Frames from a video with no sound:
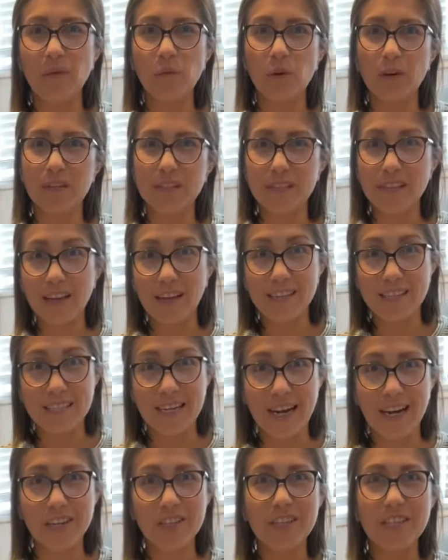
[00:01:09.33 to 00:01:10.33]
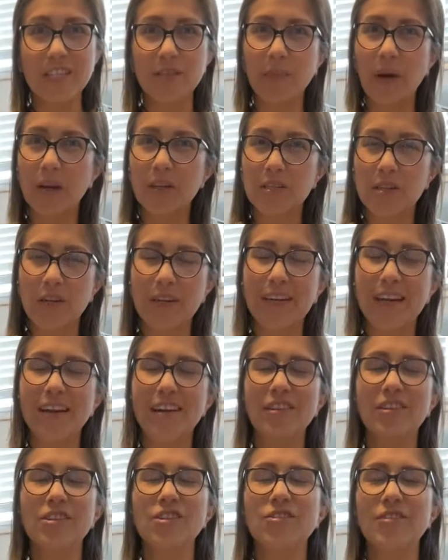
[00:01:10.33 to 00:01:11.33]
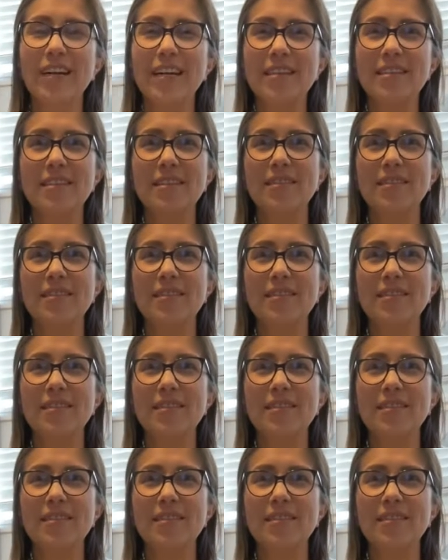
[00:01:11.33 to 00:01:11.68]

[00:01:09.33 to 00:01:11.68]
words, thoughts, and actions about certain character traits.